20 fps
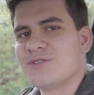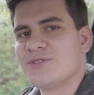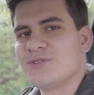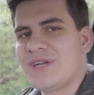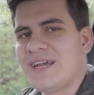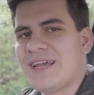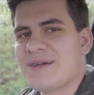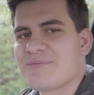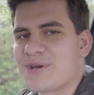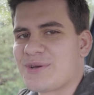
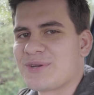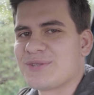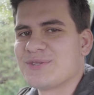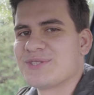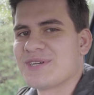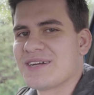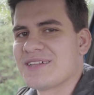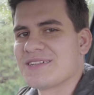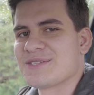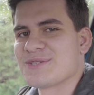Today I'm going to
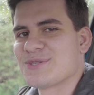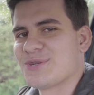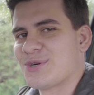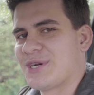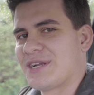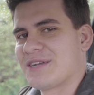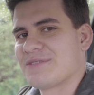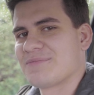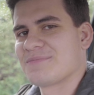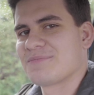tell a
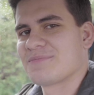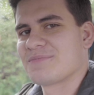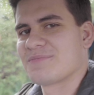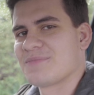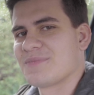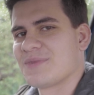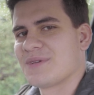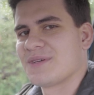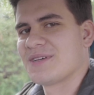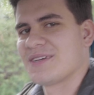story.
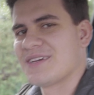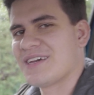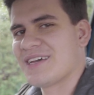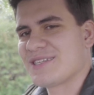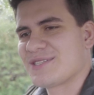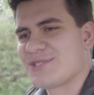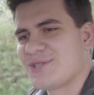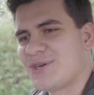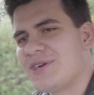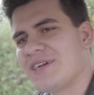
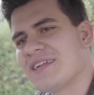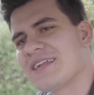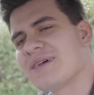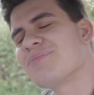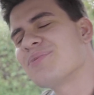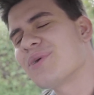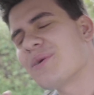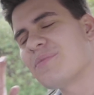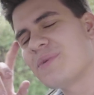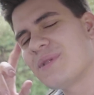A story
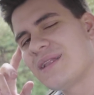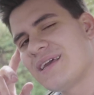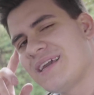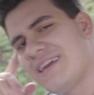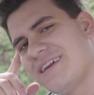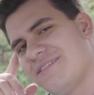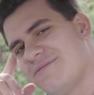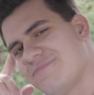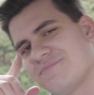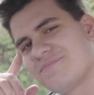that
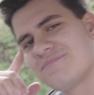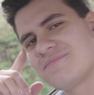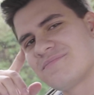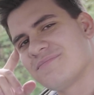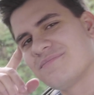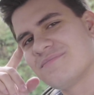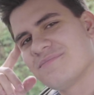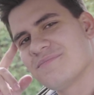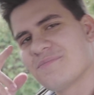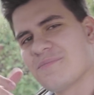probably
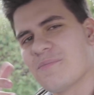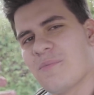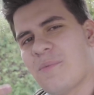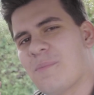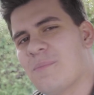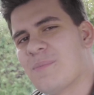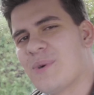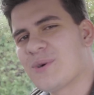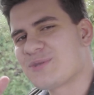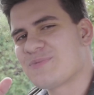
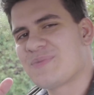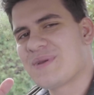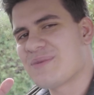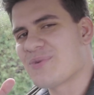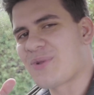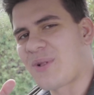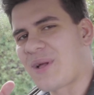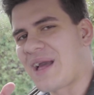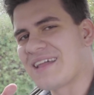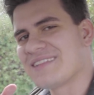most
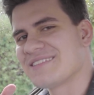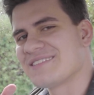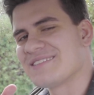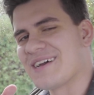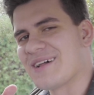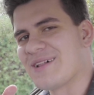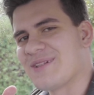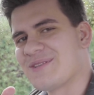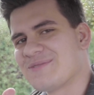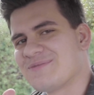people can't
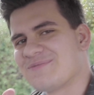tell.